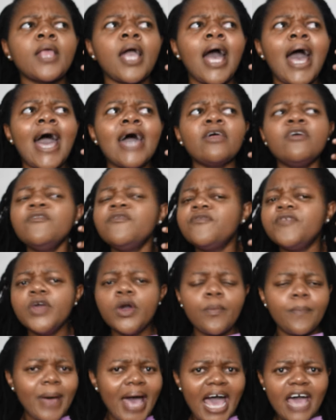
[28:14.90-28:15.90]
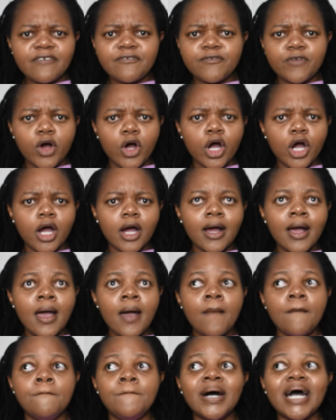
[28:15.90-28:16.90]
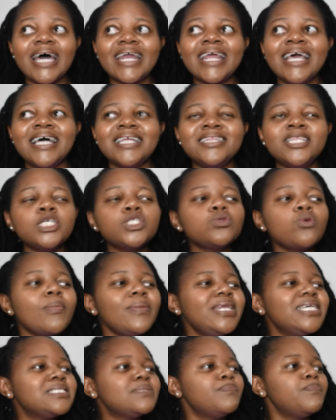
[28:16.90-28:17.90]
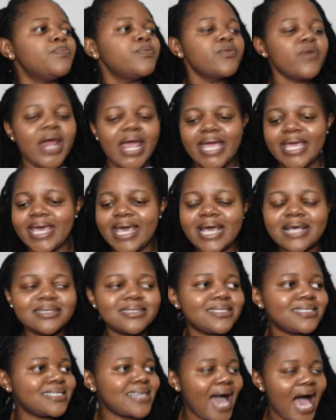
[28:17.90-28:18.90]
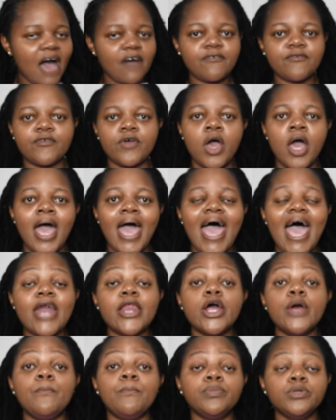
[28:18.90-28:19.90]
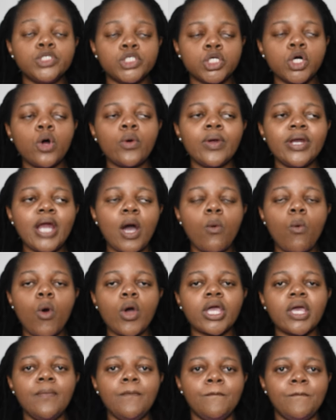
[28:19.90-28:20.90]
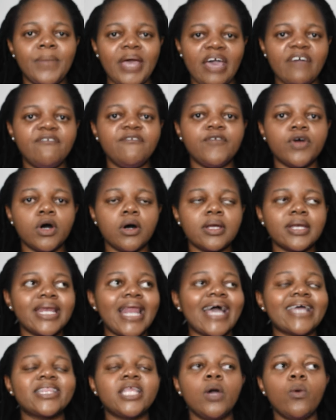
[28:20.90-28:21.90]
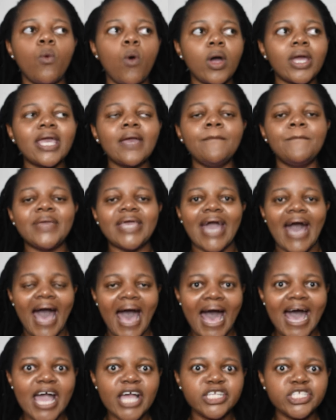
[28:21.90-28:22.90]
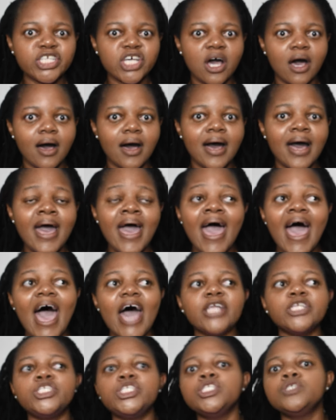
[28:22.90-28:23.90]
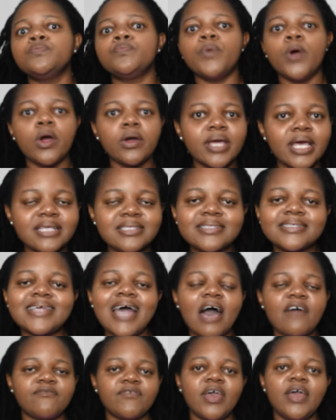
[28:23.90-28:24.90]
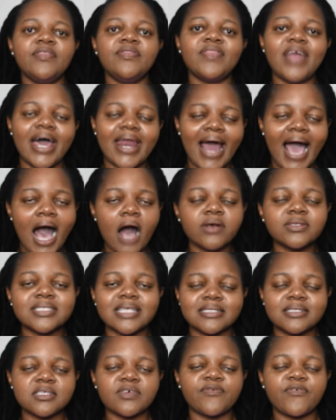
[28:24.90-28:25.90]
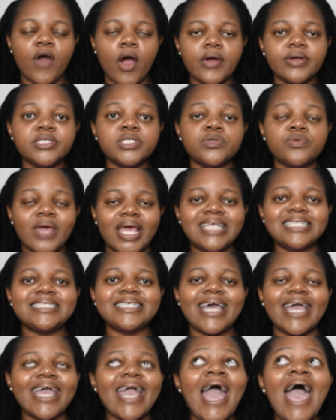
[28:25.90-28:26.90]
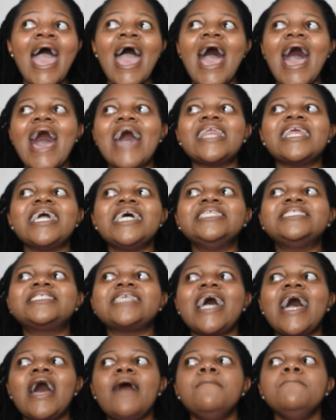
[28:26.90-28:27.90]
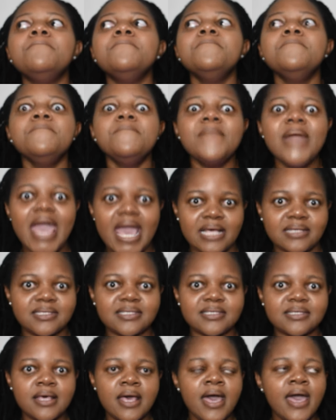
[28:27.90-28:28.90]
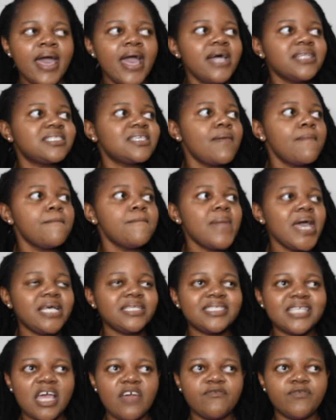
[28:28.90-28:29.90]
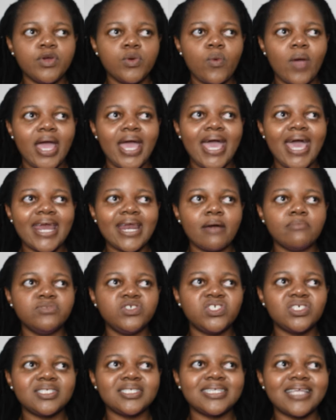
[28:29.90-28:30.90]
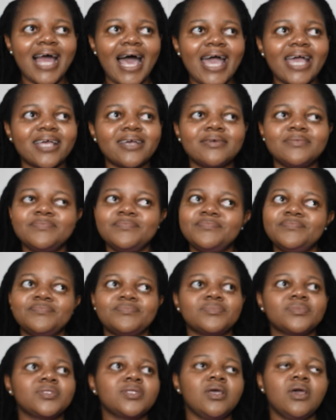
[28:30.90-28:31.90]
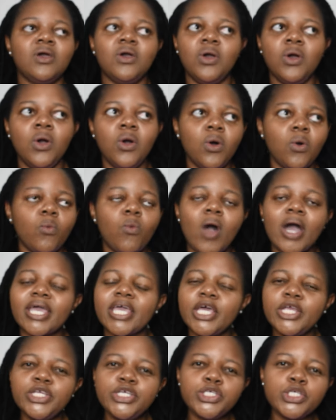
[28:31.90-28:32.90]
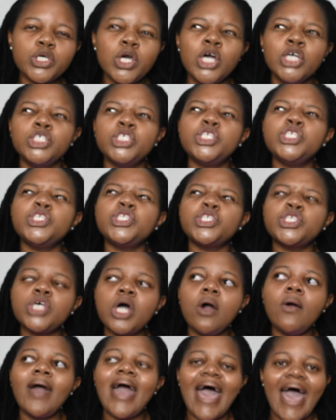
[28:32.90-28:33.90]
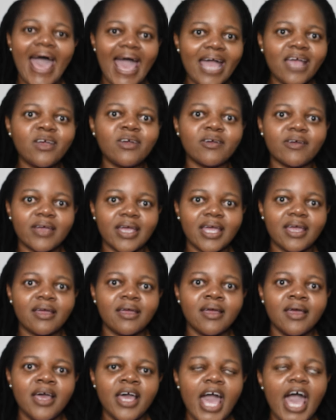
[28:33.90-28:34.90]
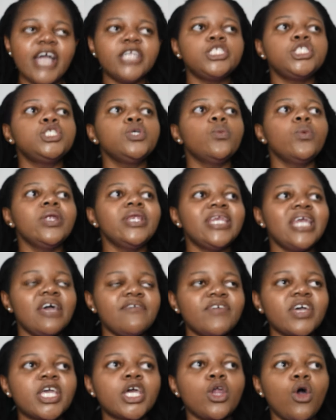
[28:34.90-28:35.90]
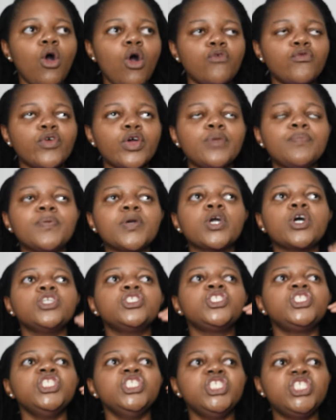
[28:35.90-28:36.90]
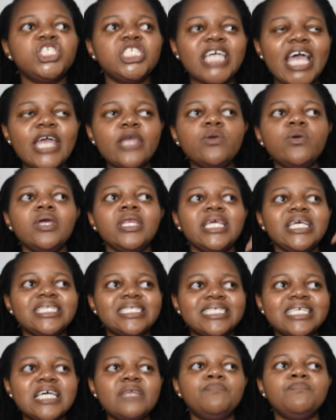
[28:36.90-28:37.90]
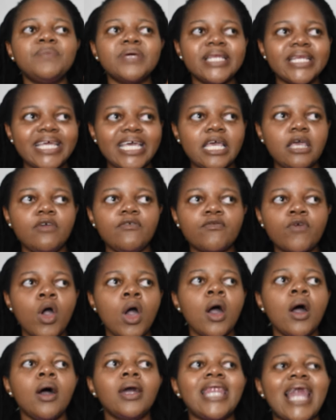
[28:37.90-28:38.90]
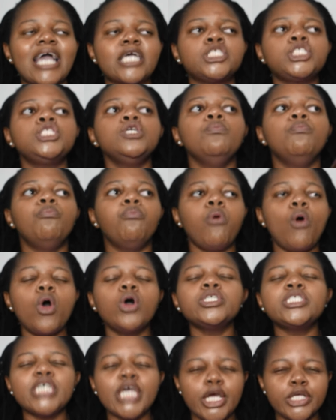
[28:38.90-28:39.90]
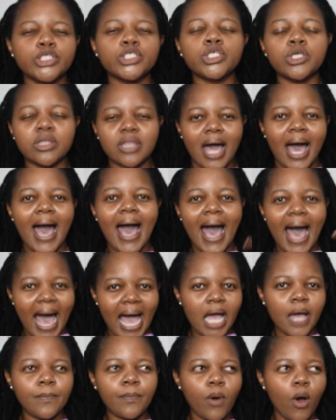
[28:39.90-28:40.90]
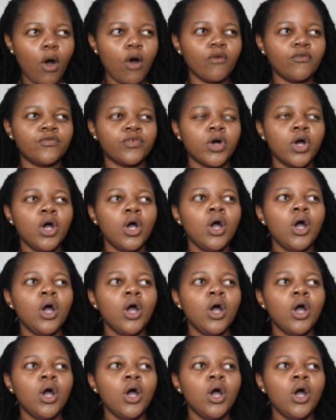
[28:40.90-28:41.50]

don't feel bad for her. But this woman is breaking stuff and her children are walking barefoot. Like they're walking behind her. And she's broken stuff in that house that Safaree's renting. And it's a mess. It's a mess everywhere. And I'm just like, what can you do? She's so angry. And she will never get over it because she genuinely did believe. Like she bought into the hype of